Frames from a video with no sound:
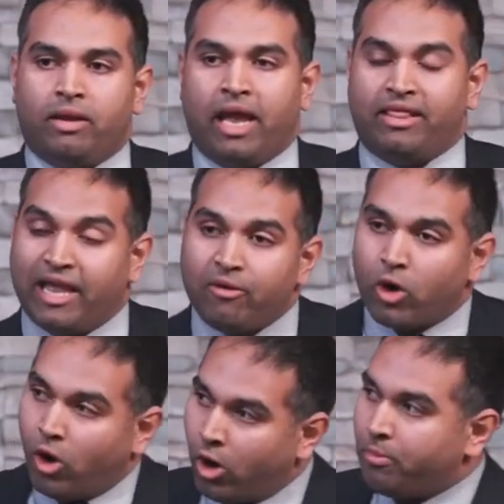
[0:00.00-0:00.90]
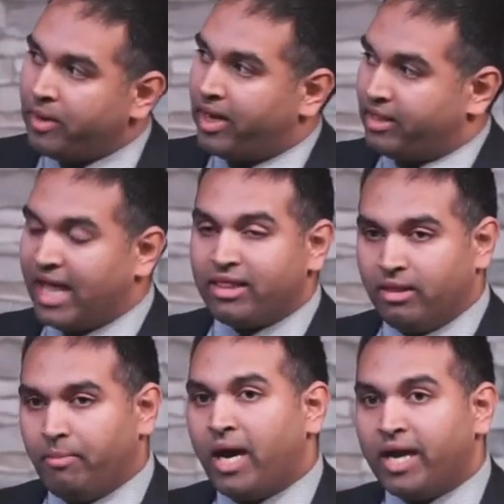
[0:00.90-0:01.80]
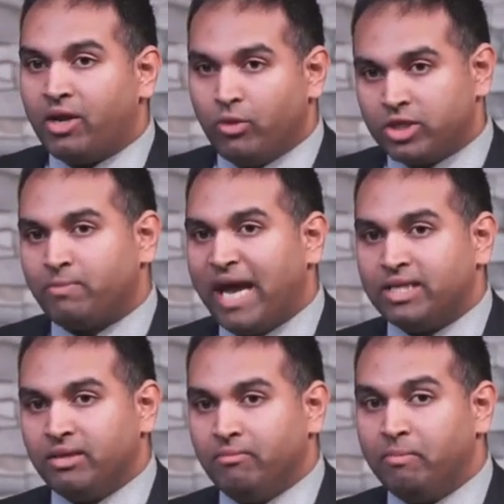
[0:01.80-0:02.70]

And they were hoping that the body will spasm